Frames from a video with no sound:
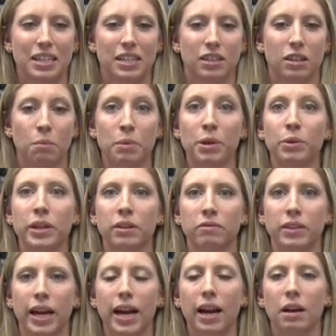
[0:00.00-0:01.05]
the beauty of
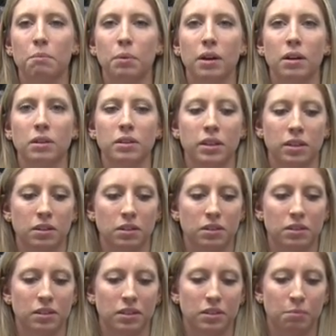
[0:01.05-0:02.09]
that. But
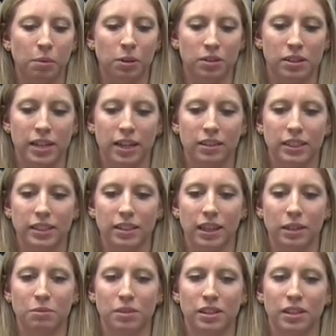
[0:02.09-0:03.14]
the personality
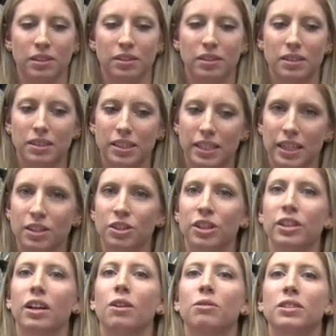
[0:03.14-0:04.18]
types that tend to
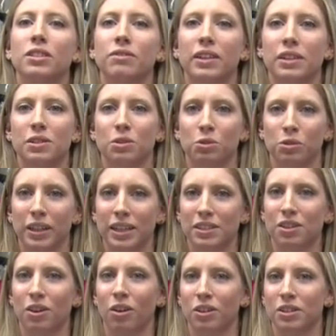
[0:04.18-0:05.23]
go into vet school, that's
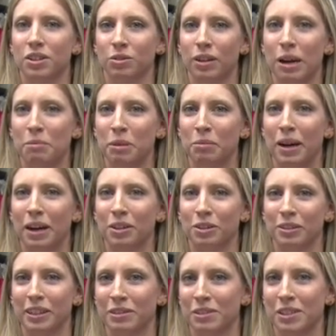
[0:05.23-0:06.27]
hard to wrap your mind
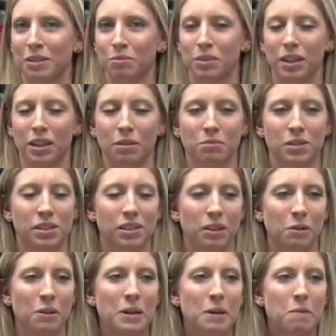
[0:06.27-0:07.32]
around sometimes.
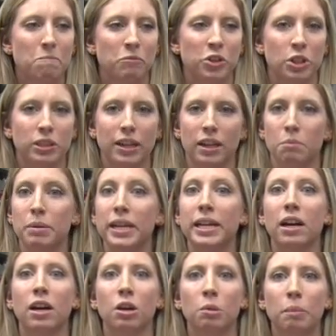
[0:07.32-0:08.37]
So just kind of being
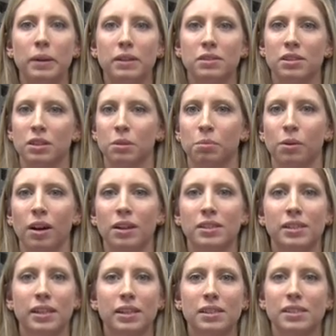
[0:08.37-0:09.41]
open to the
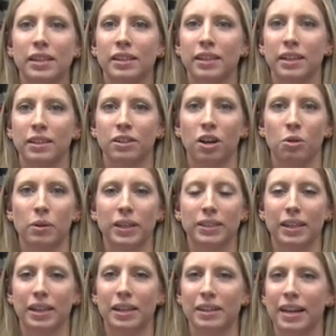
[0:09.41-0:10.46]
process and knowing
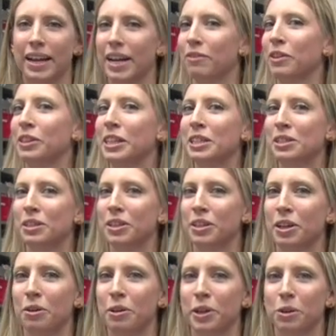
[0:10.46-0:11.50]
that not everything's going to
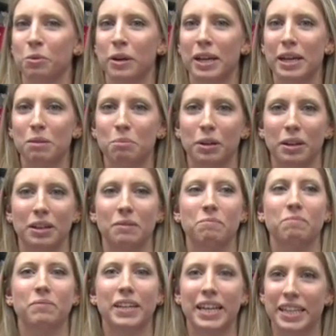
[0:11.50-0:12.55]
go your way, but
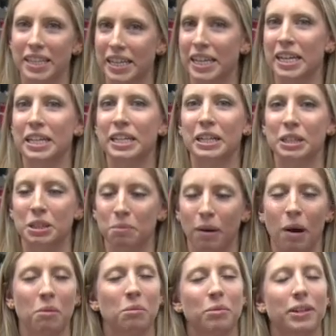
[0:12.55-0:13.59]
in the end it's
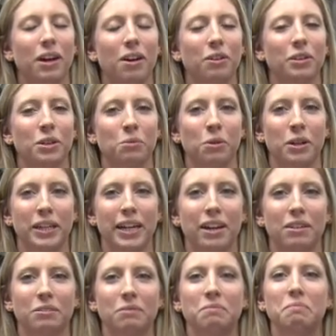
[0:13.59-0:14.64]
probably all going to work
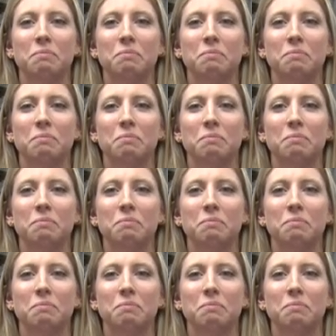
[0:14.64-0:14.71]
out